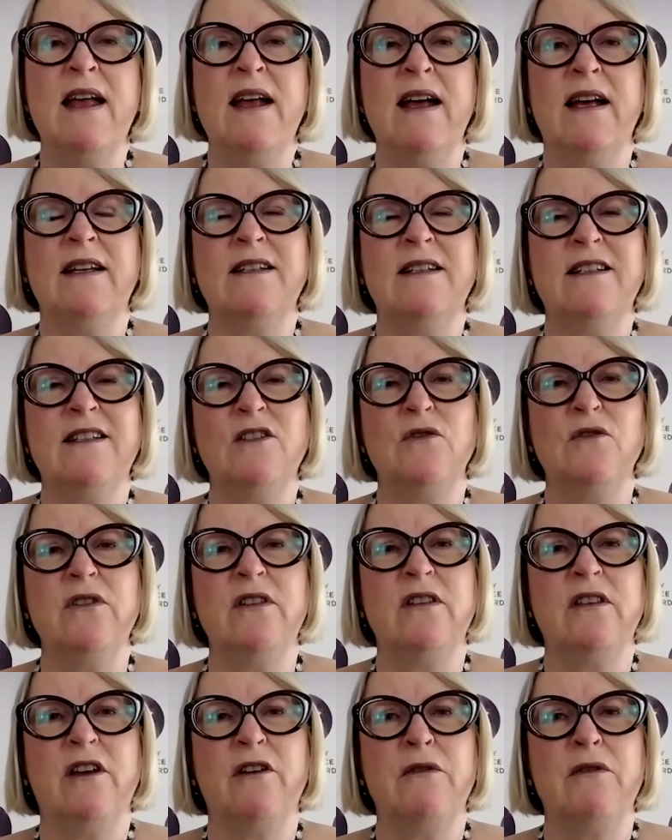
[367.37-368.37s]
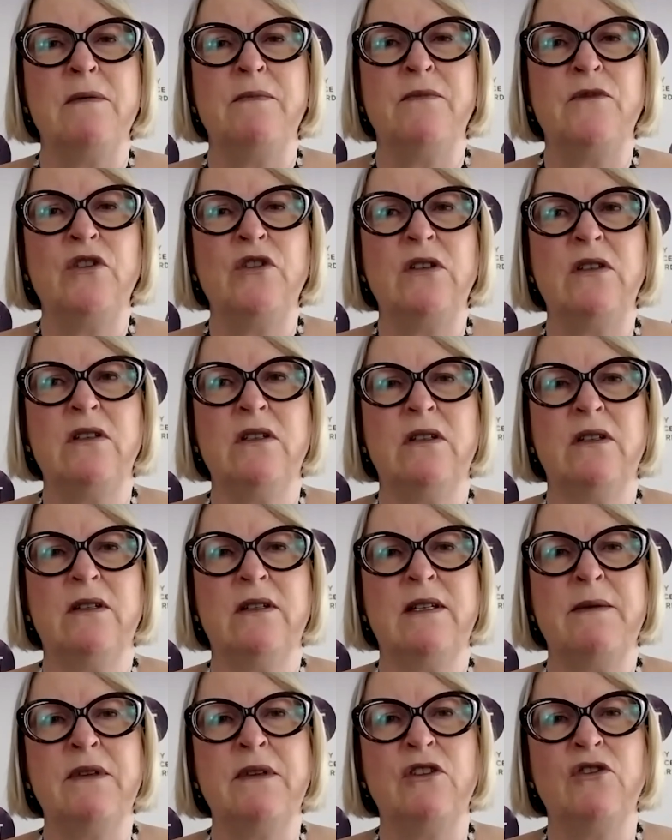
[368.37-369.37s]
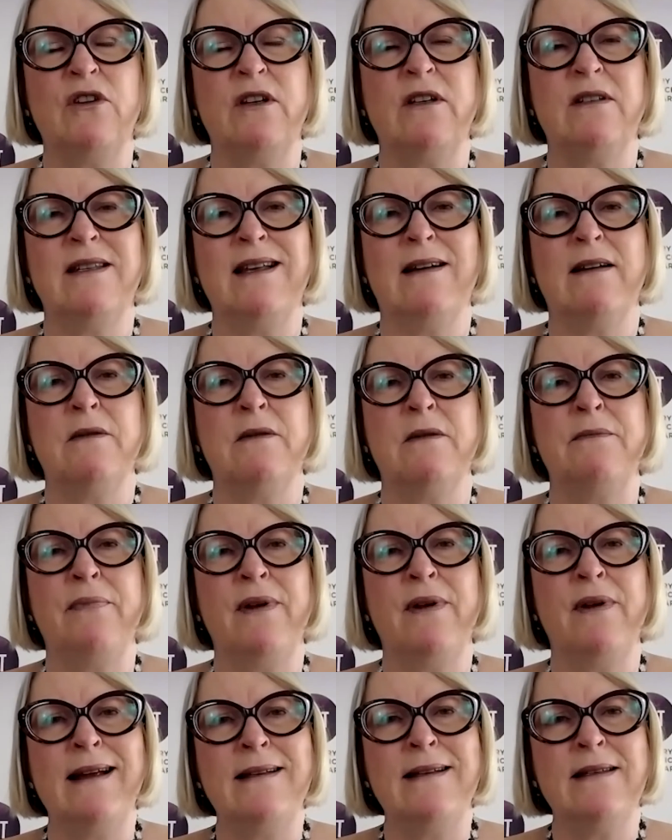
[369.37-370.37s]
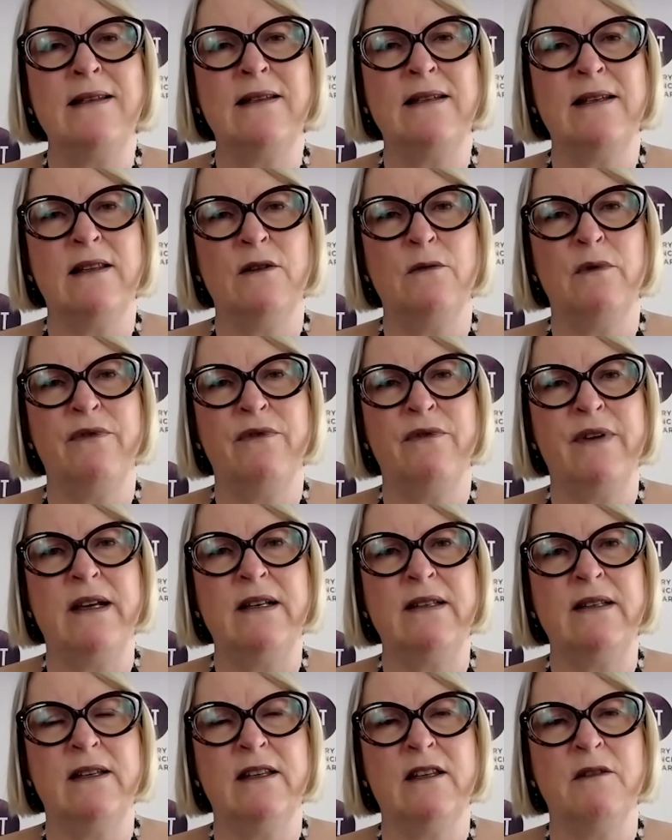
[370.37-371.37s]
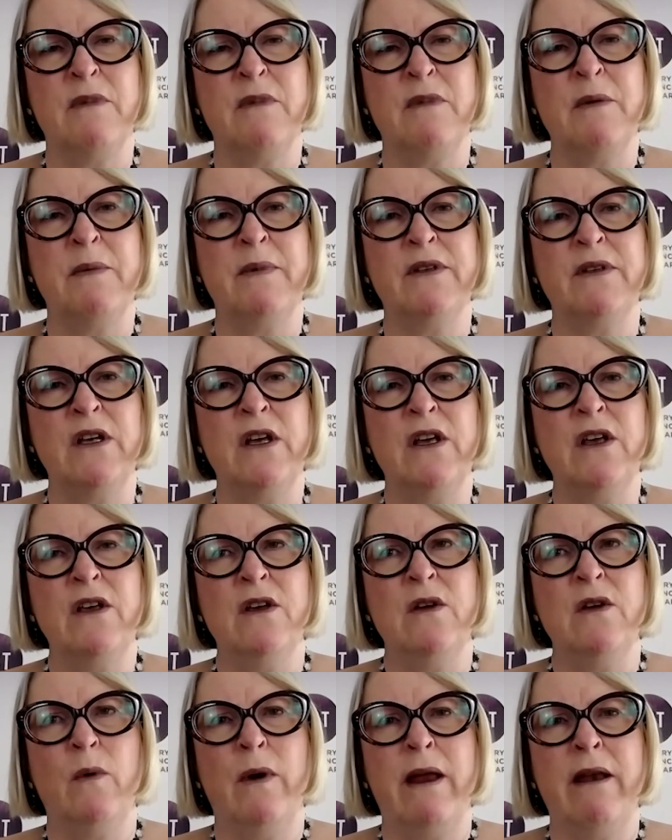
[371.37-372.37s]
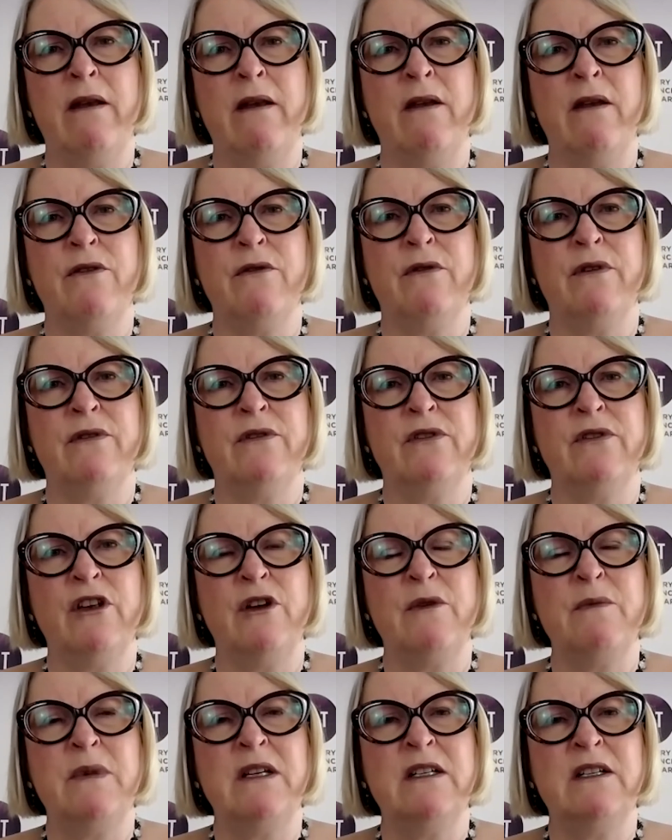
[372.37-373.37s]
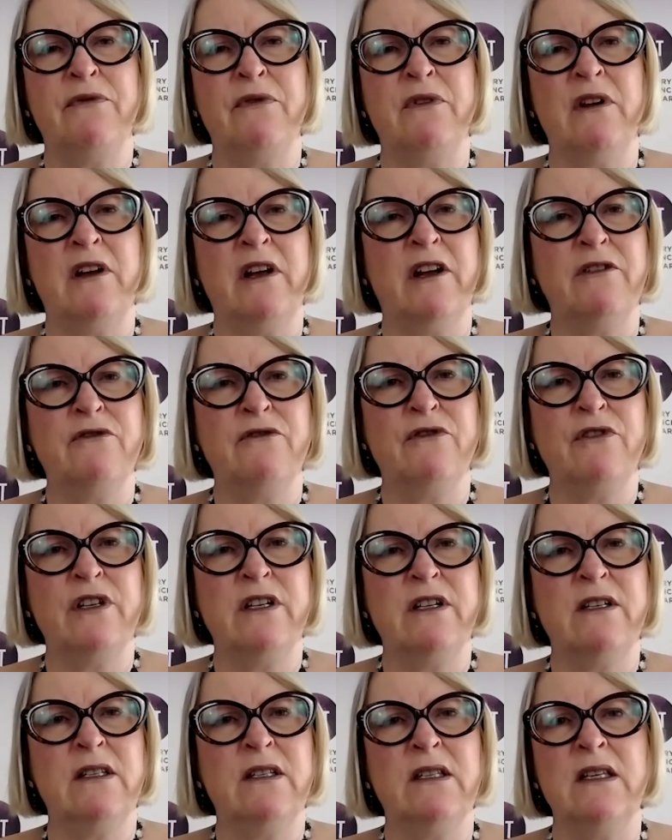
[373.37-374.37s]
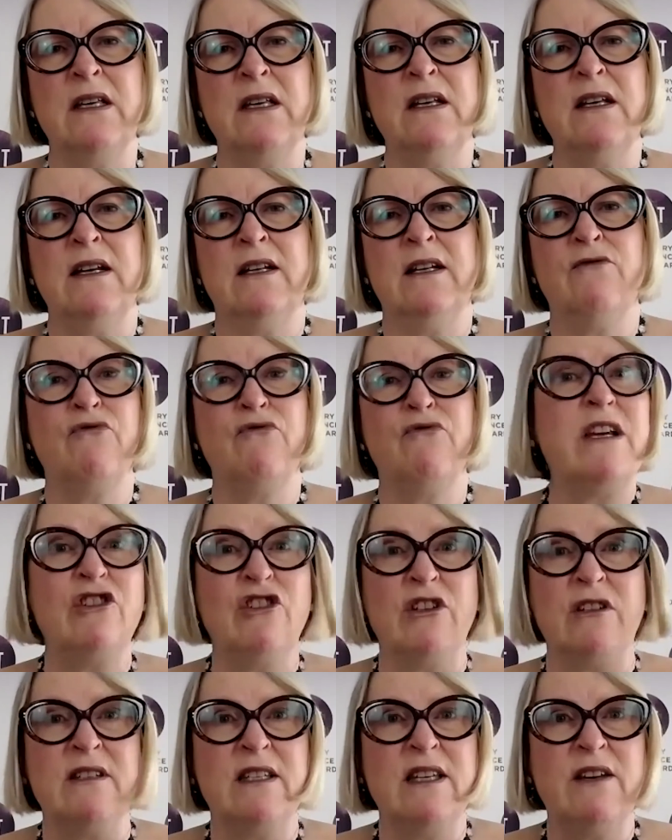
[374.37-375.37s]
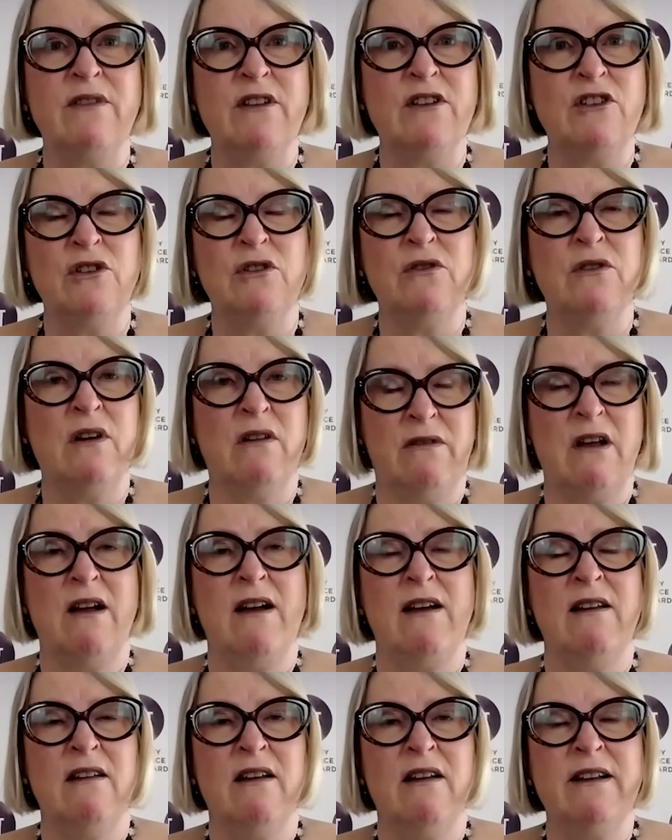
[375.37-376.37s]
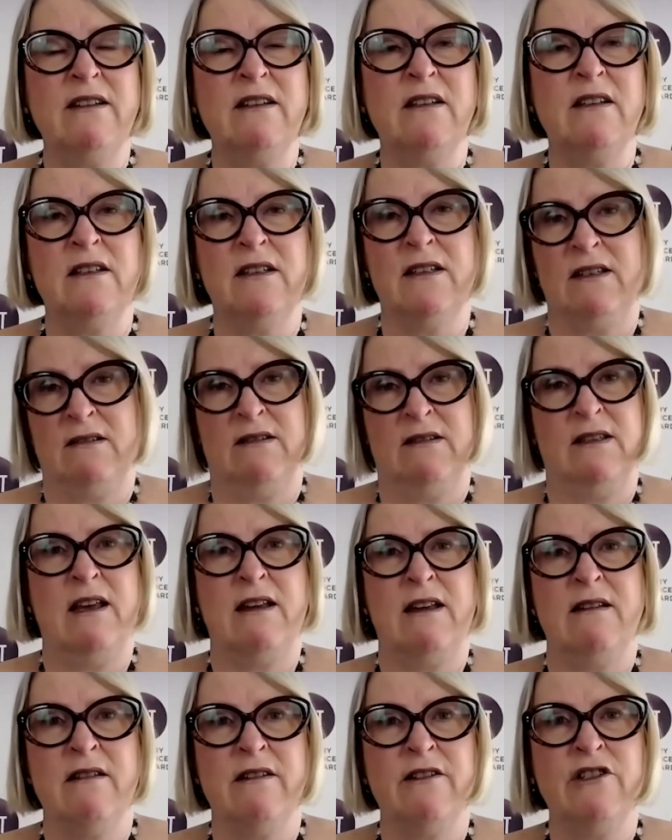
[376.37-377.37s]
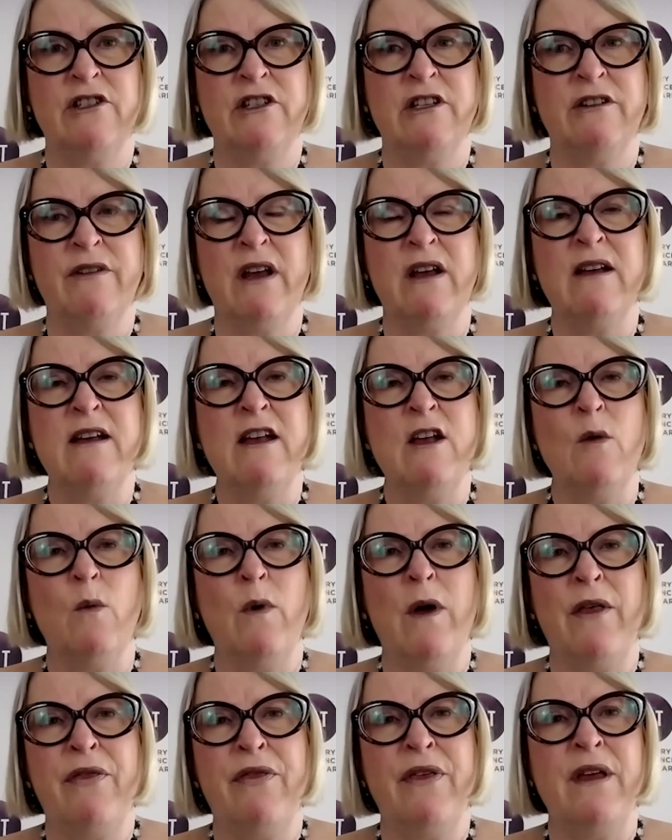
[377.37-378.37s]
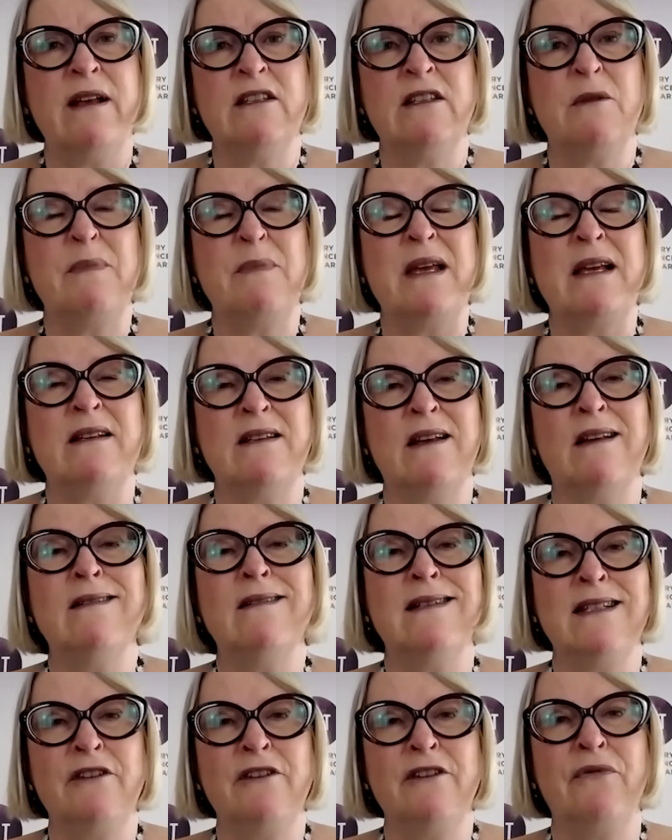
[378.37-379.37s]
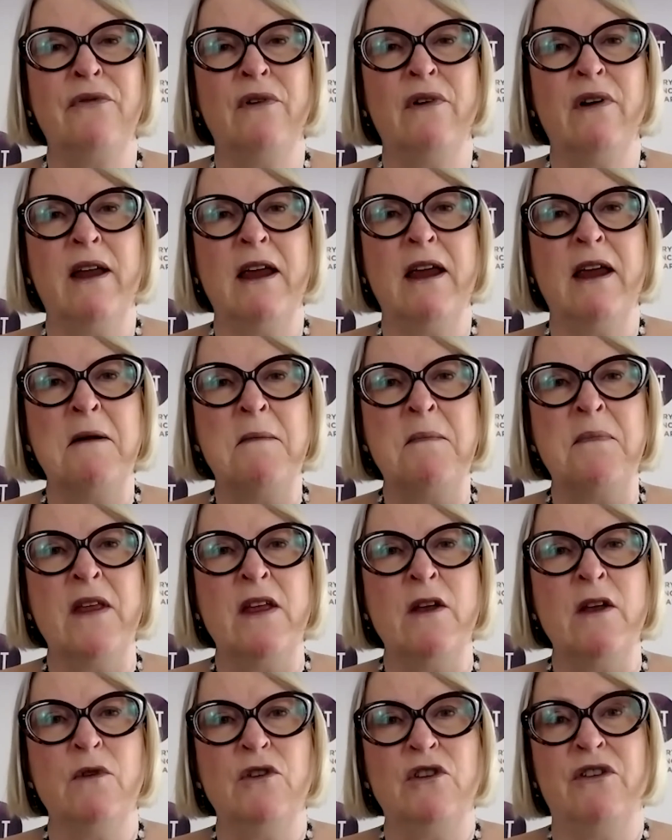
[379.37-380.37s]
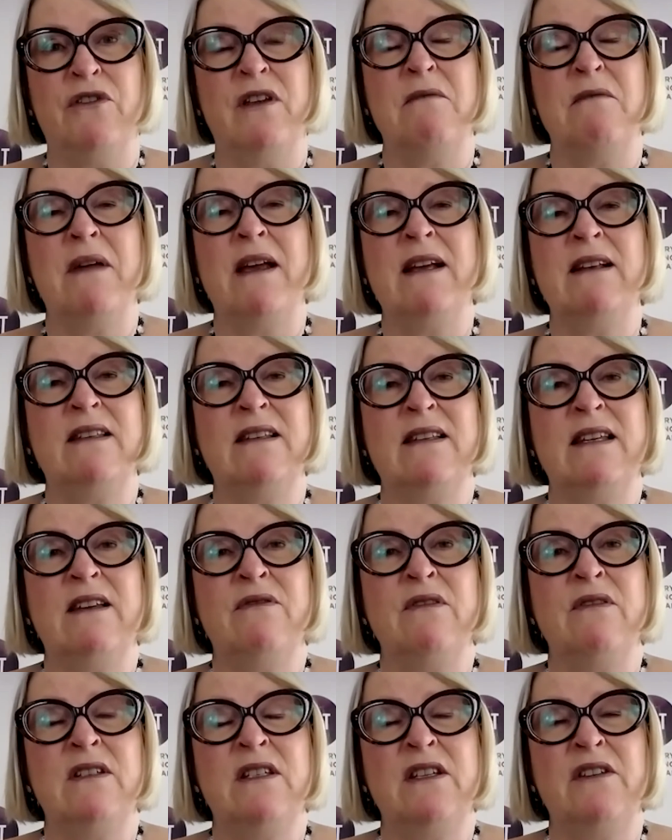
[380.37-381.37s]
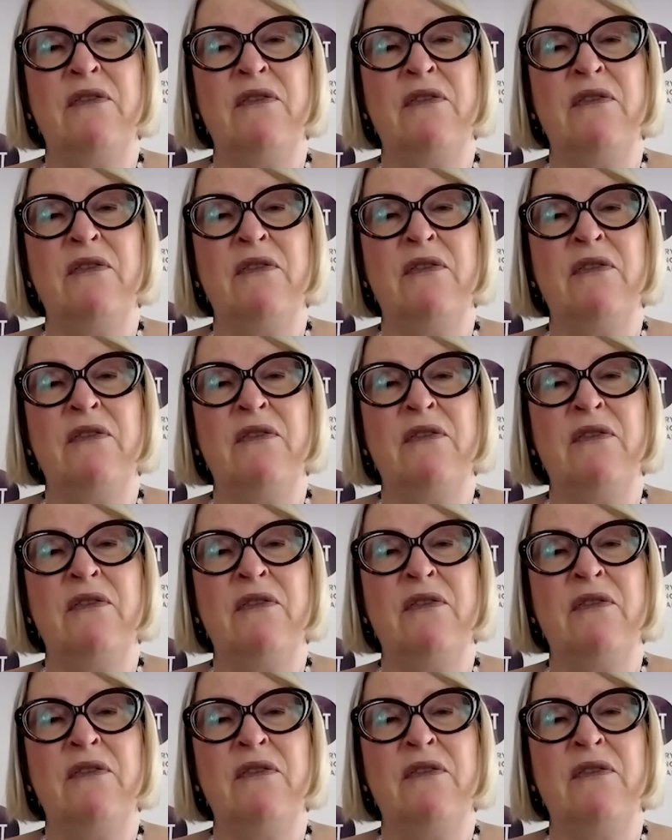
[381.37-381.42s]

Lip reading: And it also just demonstrates that complexity that we're facing at the moment, when there are so many different countries and regions, even as you highlighted, say in Nigeria, where things are being done differently, which I think makes it even